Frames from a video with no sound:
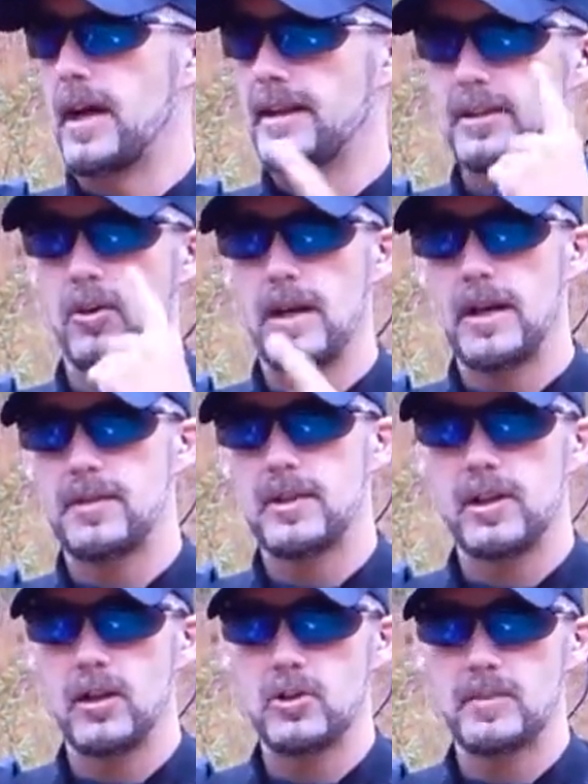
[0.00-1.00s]
I don't have to
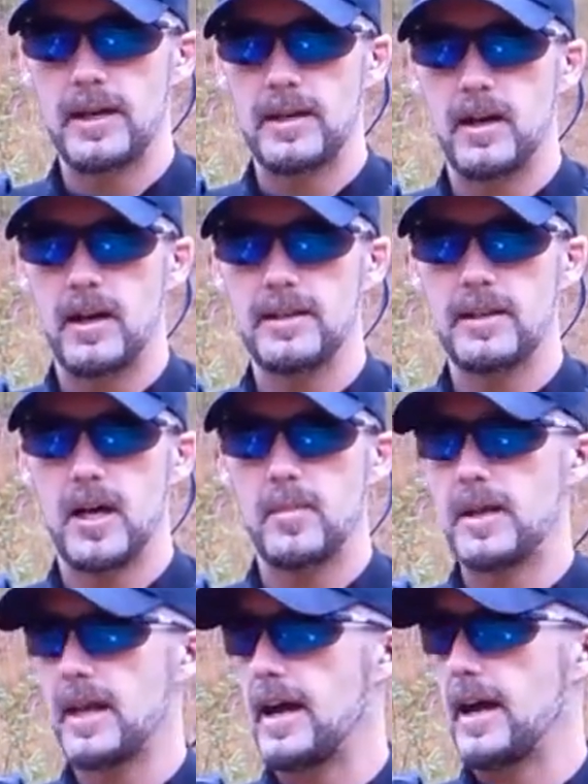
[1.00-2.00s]
close my
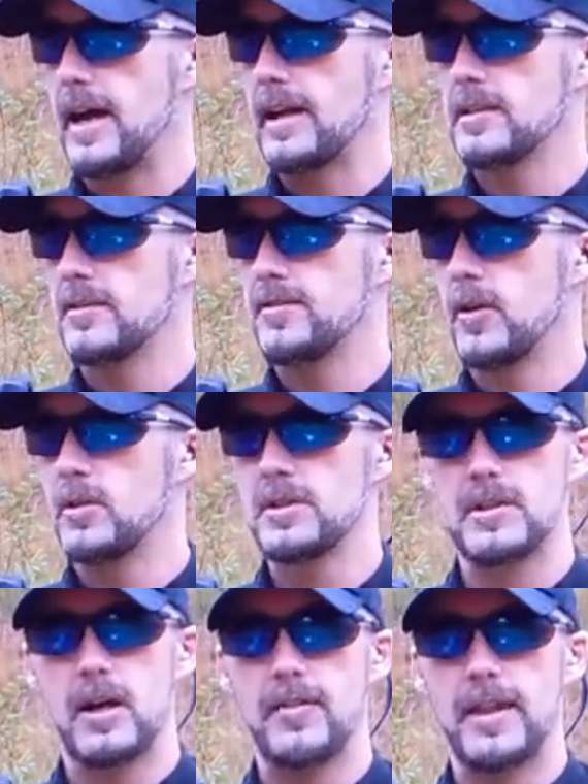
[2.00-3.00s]
non-dominant eye to
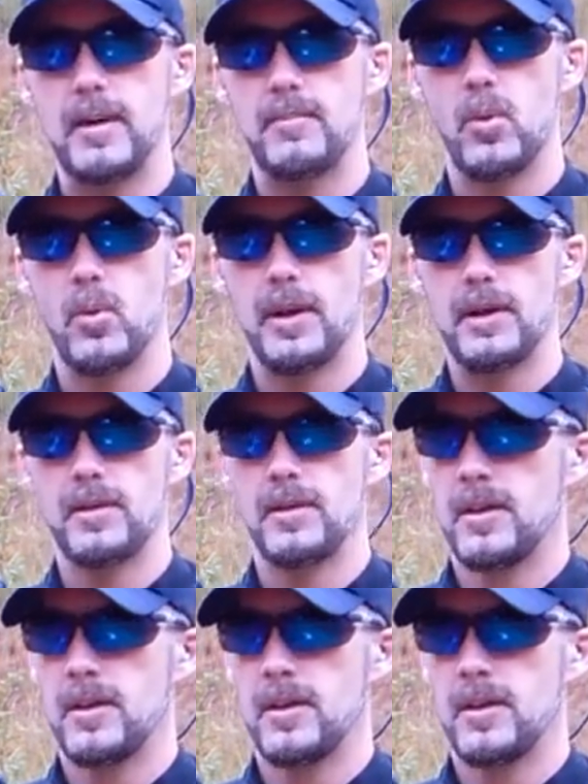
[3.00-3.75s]
focus on that point.